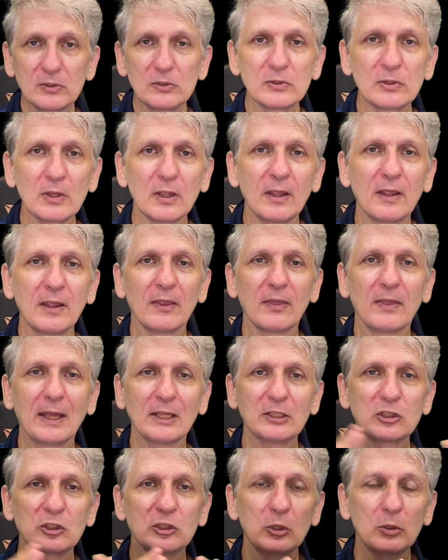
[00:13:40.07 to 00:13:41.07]
can go into
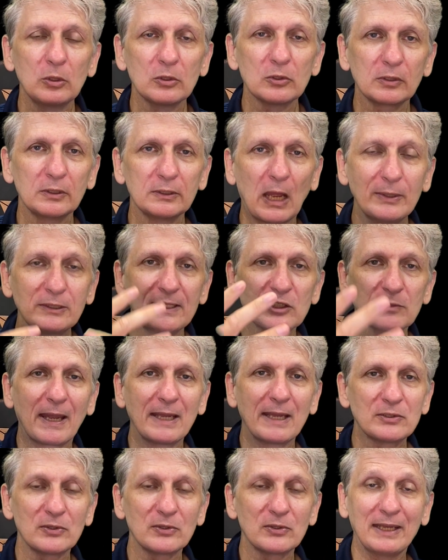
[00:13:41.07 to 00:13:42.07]
these spaces and
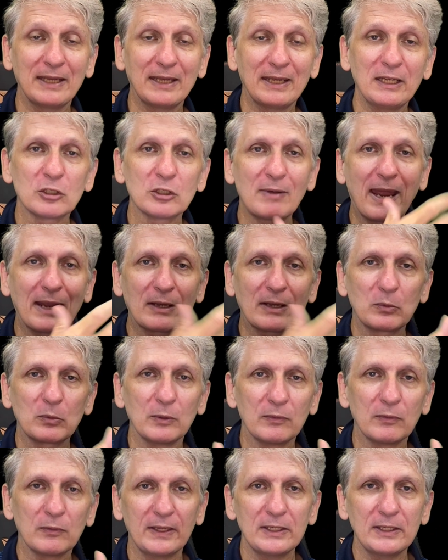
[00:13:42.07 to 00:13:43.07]
interact with these
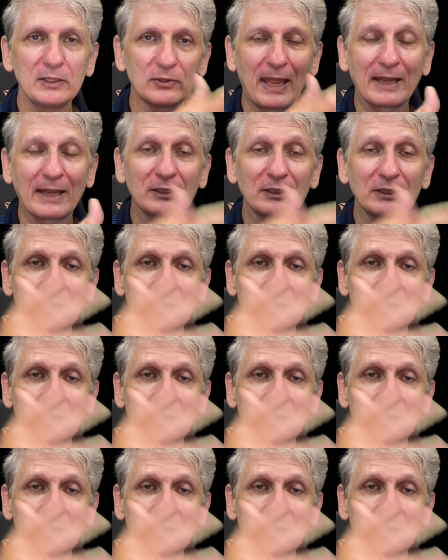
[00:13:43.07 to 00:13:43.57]
activities or